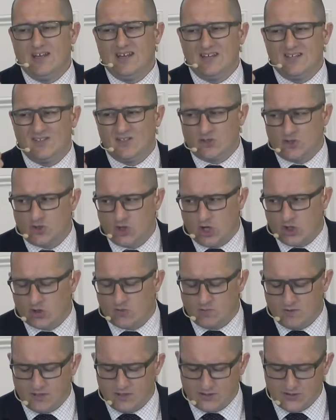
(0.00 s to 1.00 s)
in the
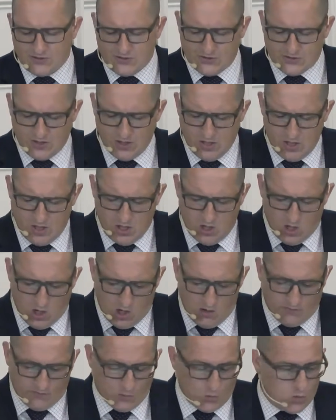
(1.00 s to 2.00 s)
judgments
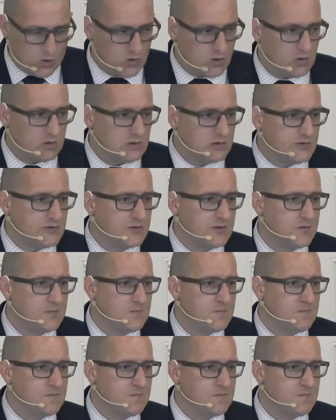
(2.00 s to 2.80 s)
of the world.